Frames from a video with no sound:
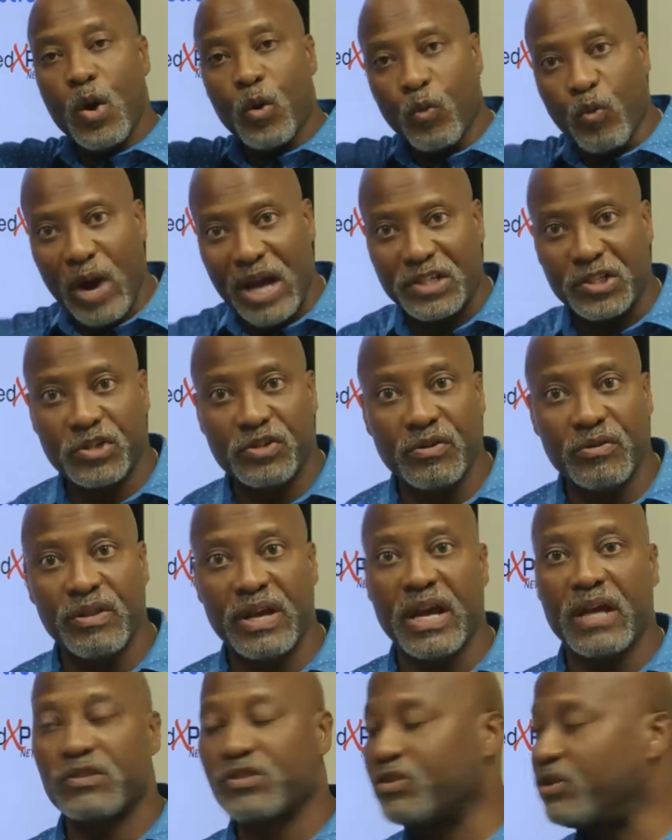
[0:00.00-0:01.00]
Register
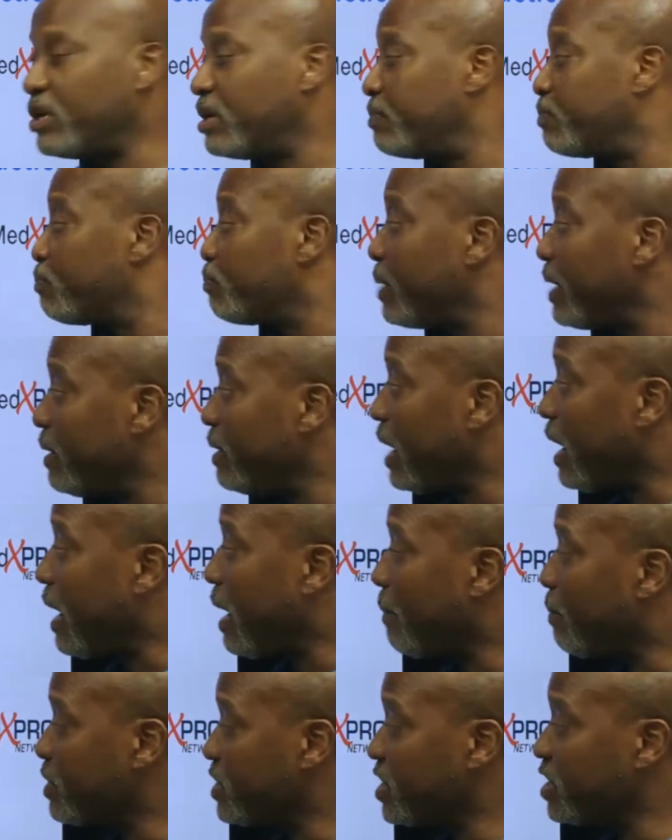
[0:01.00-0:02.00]
there so you can
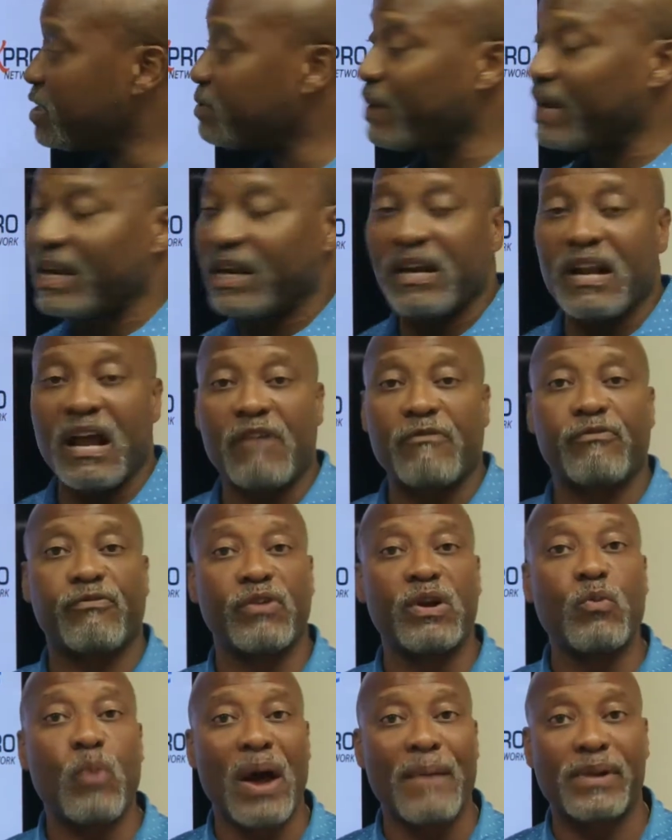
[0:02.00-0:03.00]
uh, participate in our
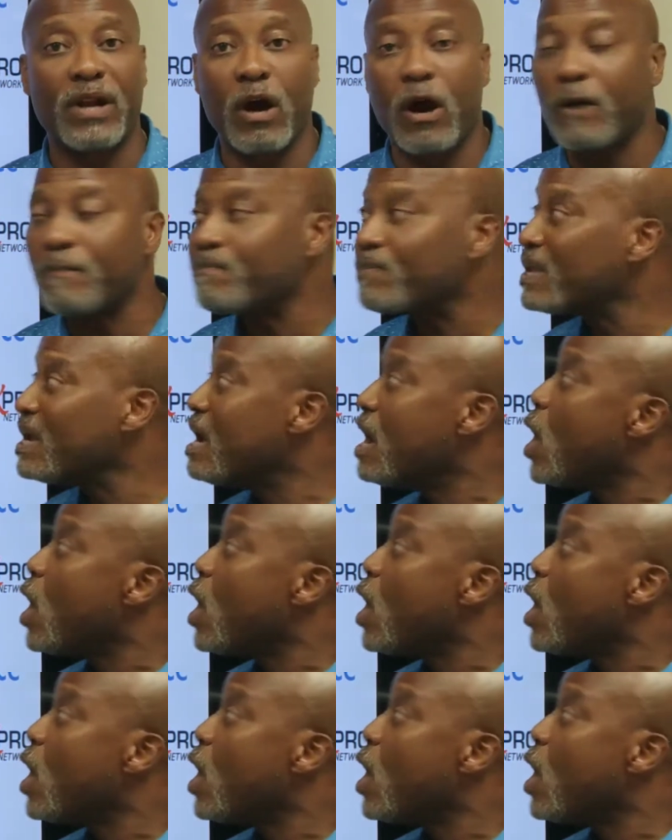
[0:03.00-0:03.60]
free webinar.